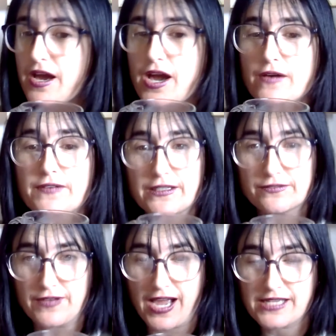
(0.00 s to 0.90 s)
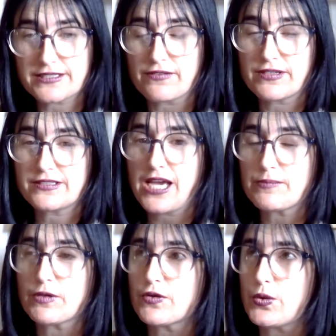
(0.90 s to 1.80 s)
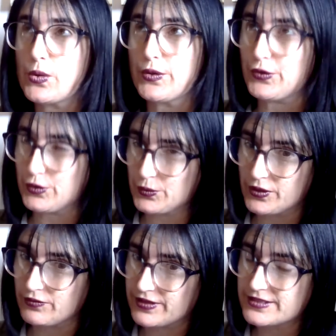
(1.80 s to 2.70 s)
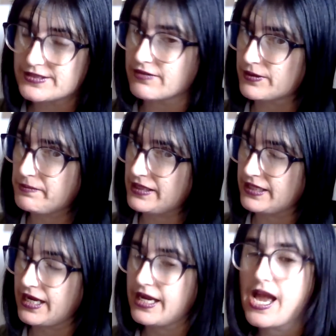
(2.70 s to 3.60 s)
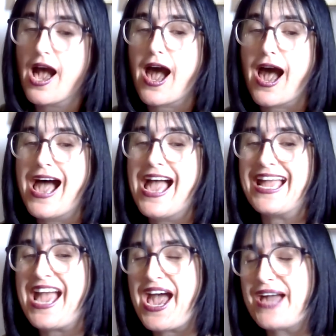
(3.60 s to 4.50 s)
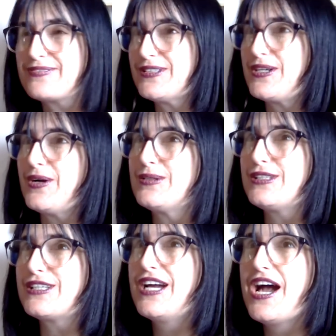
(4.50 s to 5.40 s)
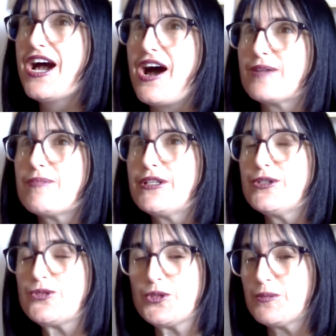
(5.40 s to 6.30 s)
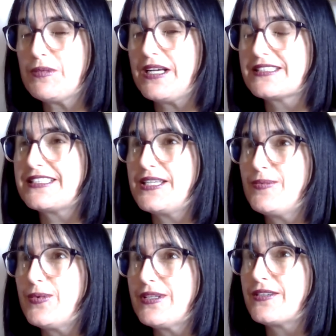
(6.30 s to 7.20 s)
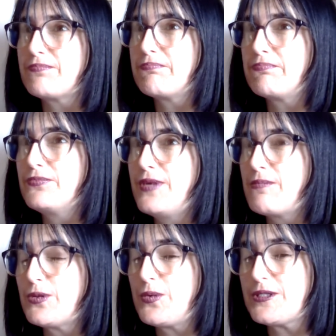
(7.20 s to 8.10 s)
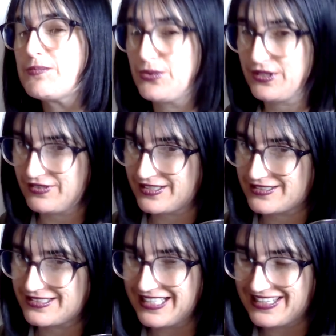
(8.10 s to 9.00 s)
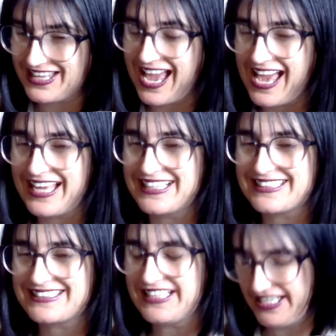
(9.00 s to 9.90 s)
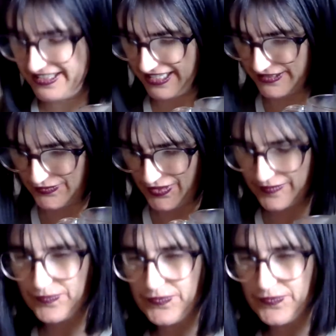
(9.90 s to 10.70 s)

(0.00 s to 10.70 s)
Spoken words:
Fun fact, every time I record a new one of these every Monday, I have to go look on my YouTube and see what the number was previous to that. That's fun.